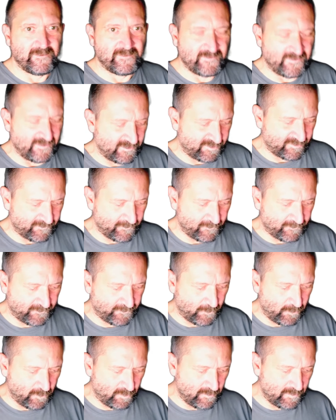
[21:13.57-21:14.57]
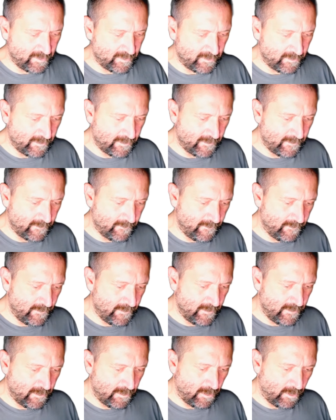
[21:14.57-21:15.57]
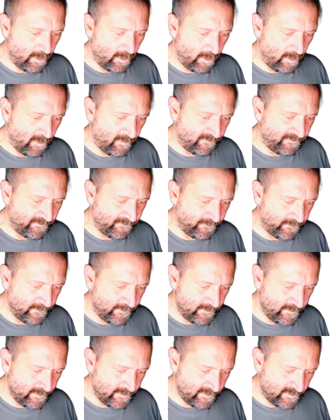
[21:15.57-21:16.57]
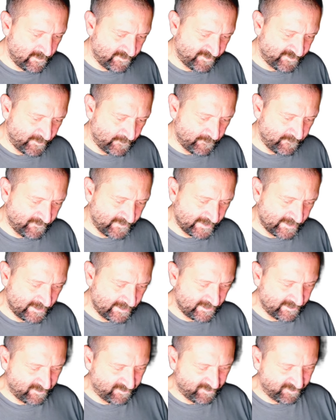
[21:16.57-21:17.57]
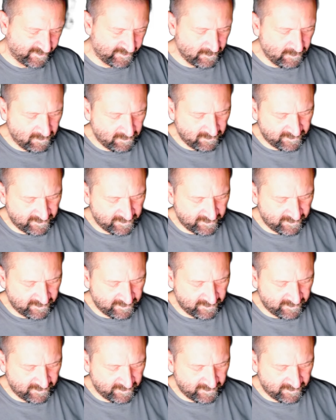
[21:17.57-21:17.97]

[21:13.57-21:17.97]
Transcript: takes the form of something like so.